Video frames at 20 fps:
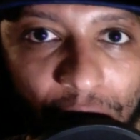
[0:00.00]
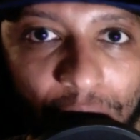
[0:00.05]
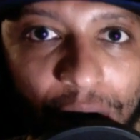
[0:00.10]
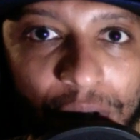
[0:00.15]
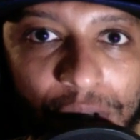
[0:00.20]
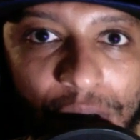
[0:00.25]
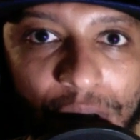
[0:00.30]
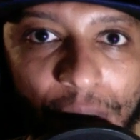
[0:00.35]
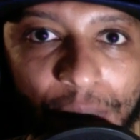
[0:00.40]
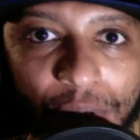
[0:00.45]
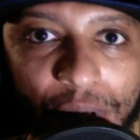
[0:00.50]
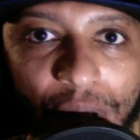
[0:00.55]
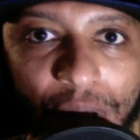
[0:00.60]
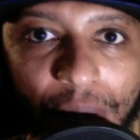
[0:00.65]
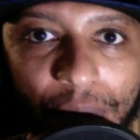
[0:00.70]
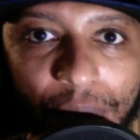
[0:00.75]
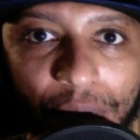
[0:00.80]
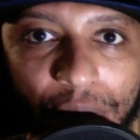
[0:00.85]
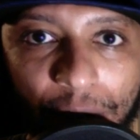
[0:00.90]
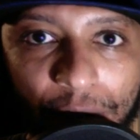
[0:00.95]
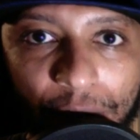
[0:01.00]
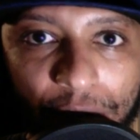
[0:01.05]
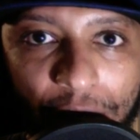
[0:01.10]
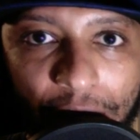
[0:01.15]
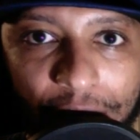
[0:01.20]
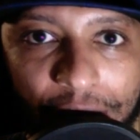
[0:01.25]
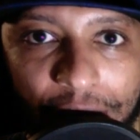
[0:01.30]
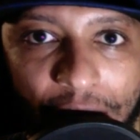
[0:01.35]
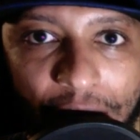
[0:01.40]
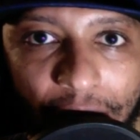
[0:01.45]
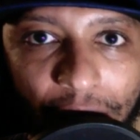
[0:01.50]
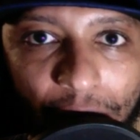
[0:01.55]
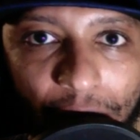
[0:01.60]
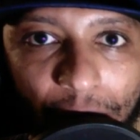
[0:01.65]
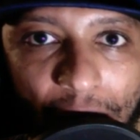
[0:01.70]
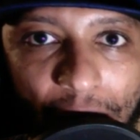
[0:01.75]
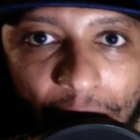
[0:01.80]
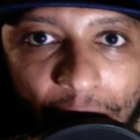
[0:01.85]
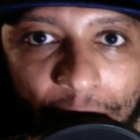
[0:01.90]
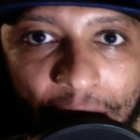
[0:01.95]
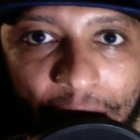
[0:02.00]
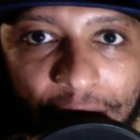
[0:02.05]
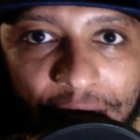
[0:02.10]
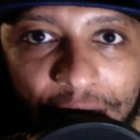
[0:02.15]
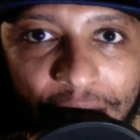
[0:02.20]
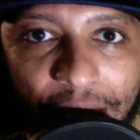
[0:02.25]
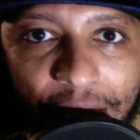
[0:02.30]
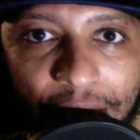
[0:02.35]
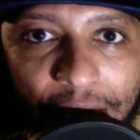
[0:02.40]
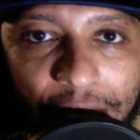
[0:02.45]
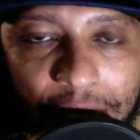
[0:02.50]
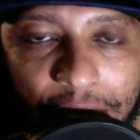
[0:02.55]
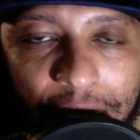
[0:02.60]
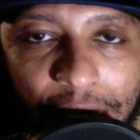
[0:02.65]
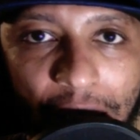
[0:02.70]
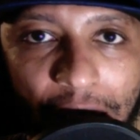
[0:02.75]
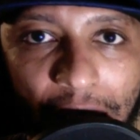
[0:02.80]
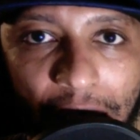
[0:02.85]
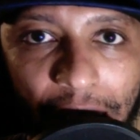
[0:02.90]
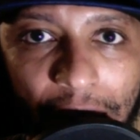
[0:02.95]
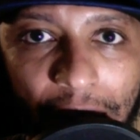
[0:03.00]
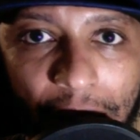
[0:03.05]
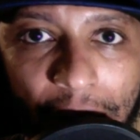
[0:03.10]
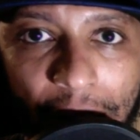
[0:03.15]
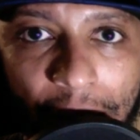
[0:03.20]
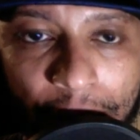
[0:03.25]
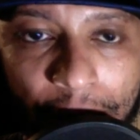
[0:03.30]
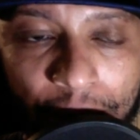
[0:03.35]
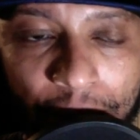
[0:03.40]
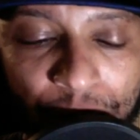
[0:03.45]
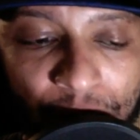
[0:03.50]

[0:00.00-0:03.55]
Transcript: www.tigerbombsae.com.